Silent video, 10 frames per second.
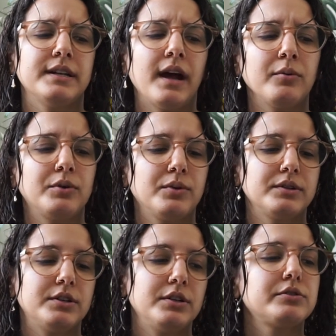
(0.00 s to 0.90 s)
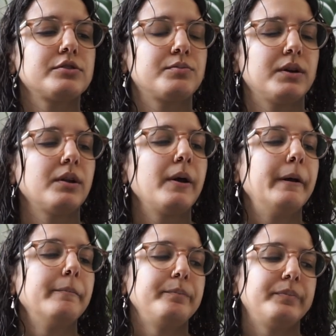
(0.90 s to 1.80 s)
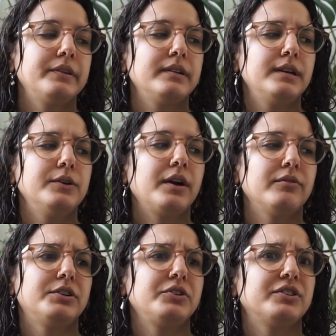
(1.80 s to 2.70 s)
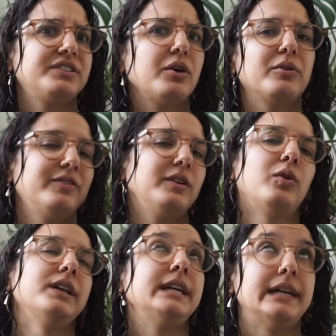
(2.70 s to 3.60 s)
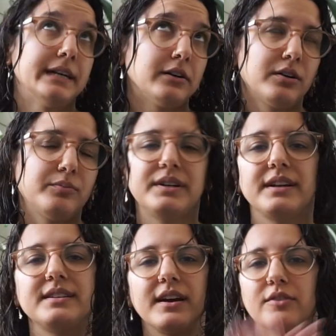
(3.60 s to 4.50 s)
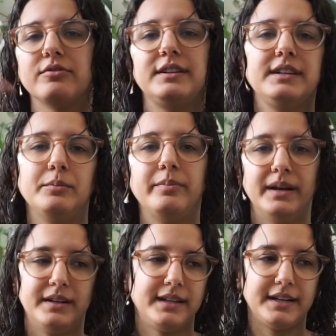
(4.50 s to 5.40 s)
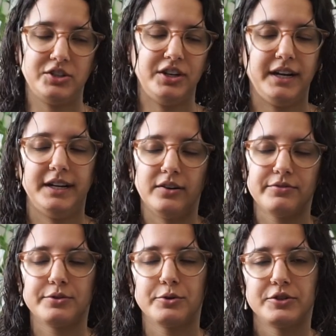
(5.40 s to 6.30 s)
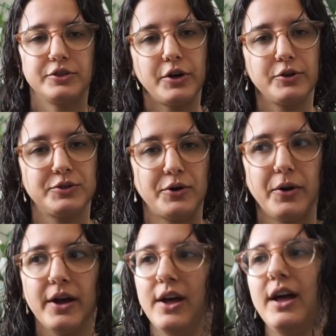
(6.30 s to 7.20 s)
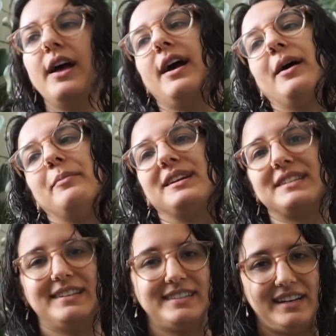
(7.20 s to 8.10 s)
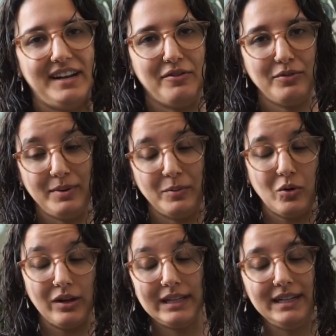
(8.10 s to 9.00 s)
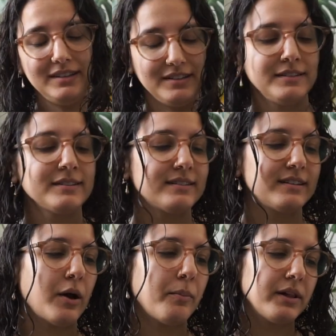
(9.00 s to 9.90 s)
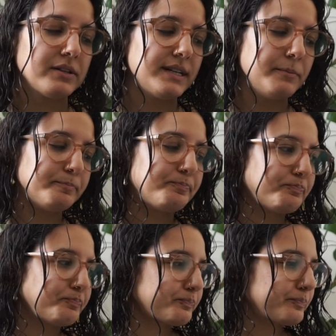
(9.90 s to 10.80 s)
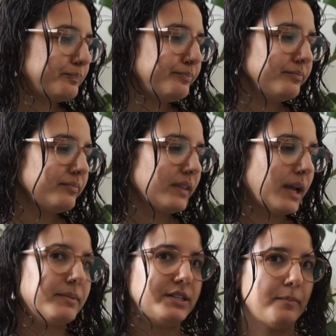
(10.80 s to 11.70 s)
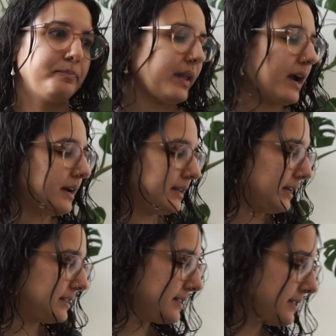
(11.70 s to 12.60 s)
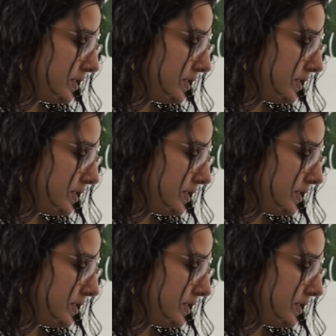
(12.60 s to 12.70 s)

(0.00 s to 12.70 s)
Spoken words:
that I would want to use, but you can return it there within 1 year. But that's like a really big like chain of stores, you know, so makes sense that they have a bit more lenient policy. But yeah, let's